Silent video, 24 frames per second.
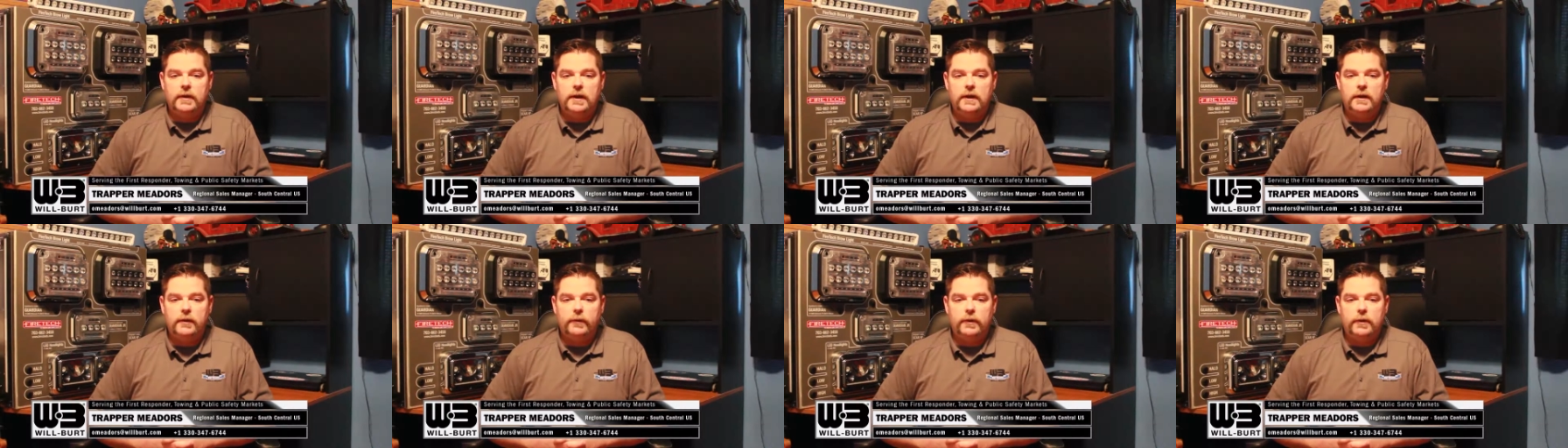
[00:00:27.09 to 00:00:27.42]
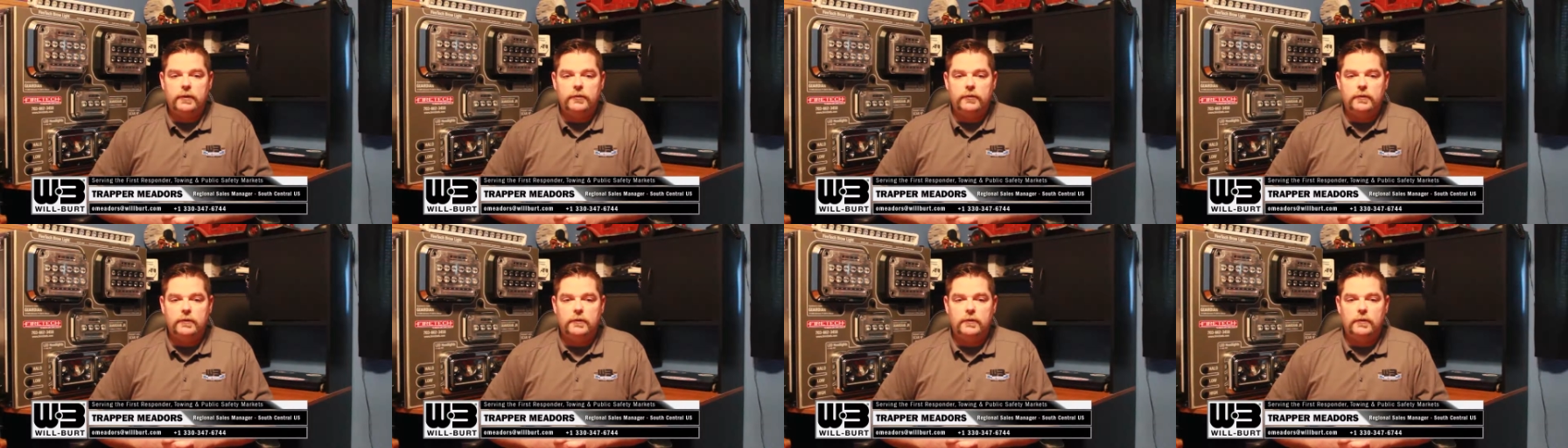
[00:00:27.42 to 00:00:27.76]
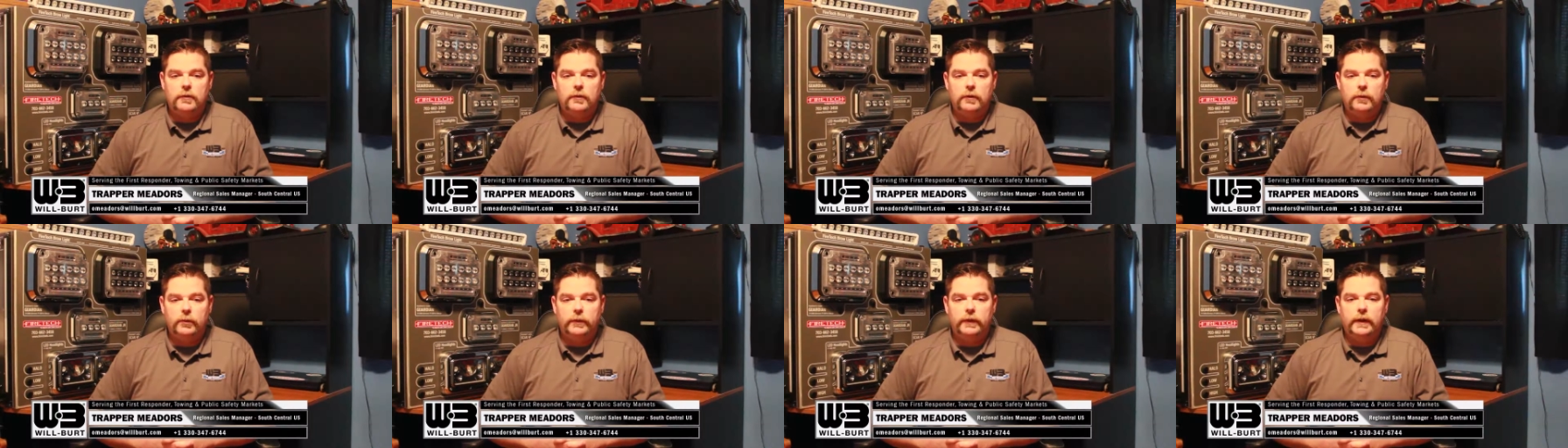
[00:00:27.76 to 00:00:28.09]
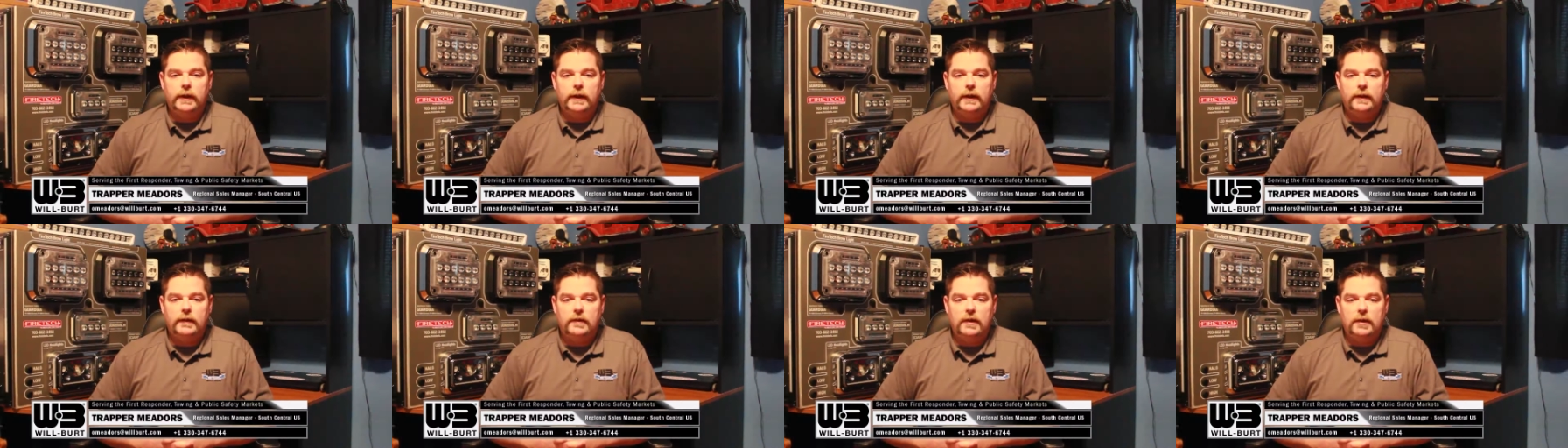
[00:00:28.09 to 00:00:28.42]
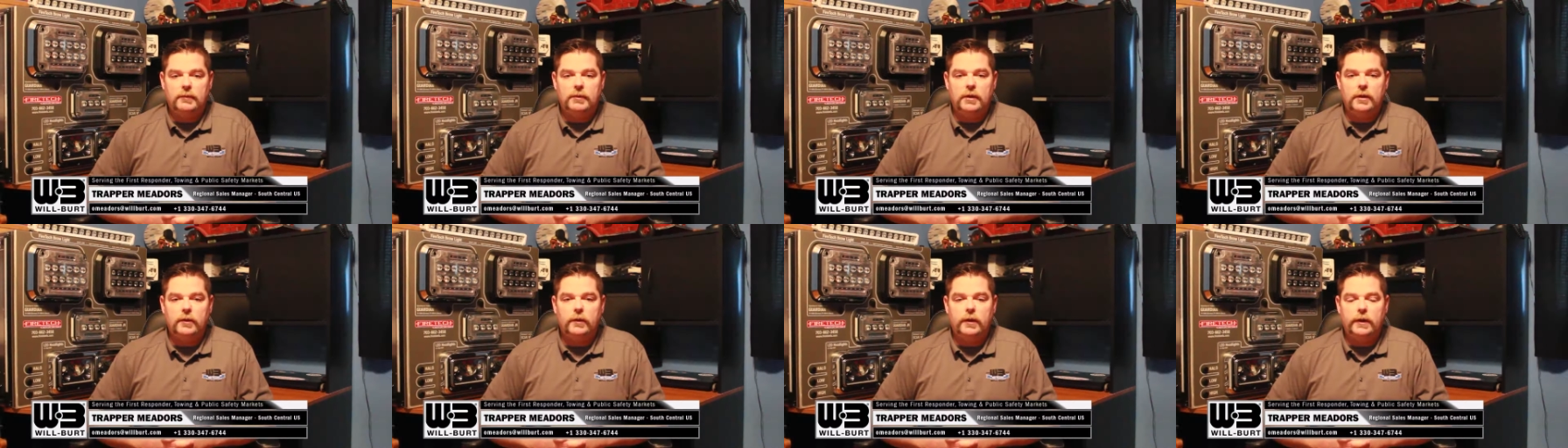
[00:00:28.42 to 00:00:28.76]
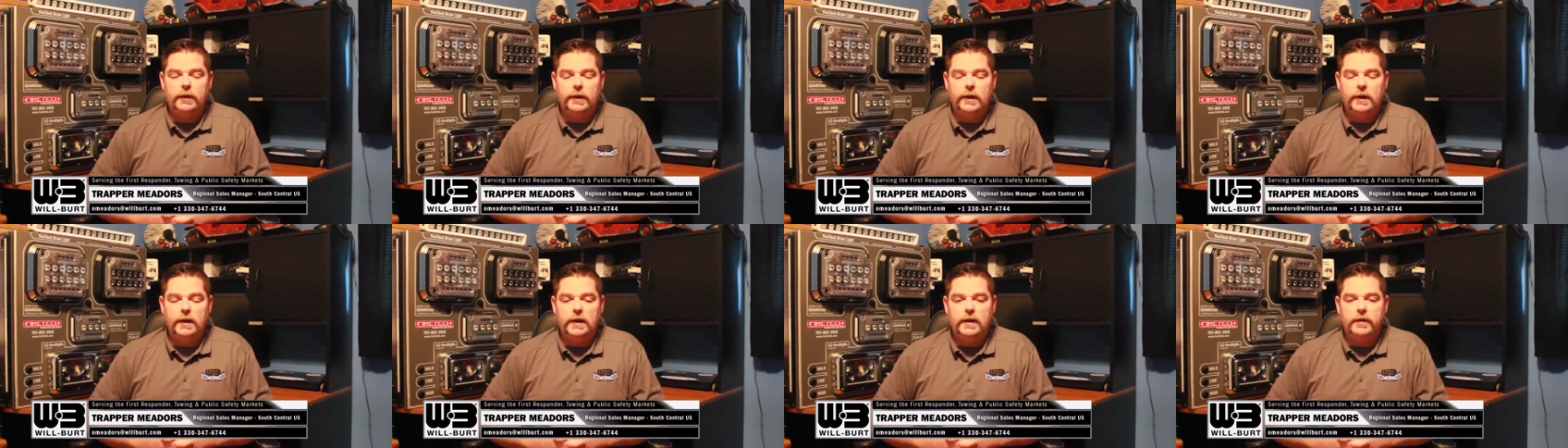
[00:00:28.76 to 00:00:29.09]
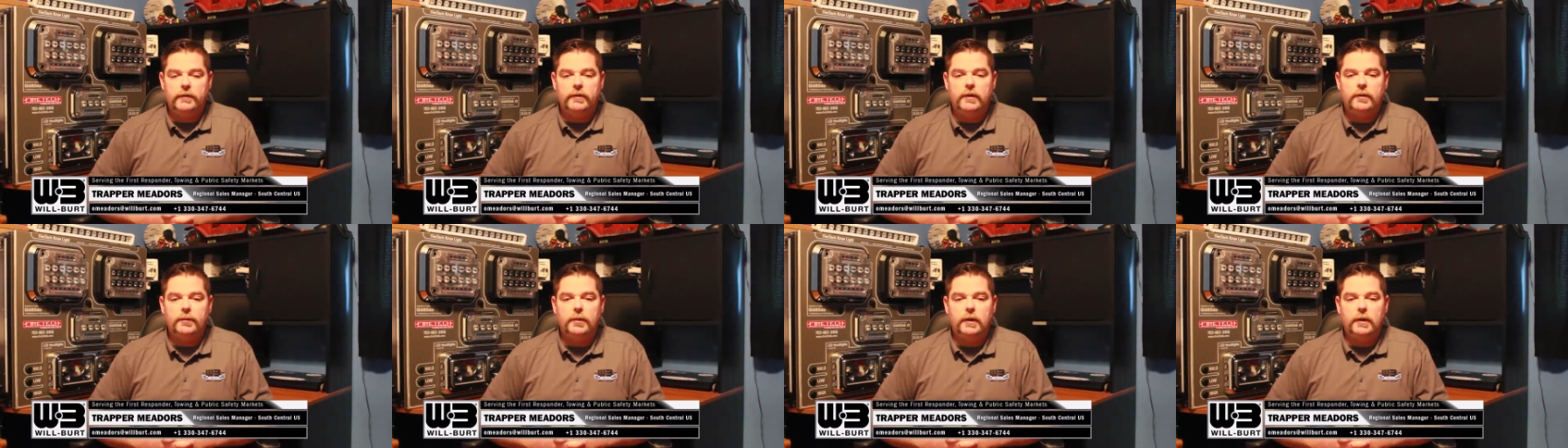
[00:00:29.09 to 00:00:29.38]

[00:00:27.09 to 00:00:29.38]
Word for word: questions or would like a demo on any of our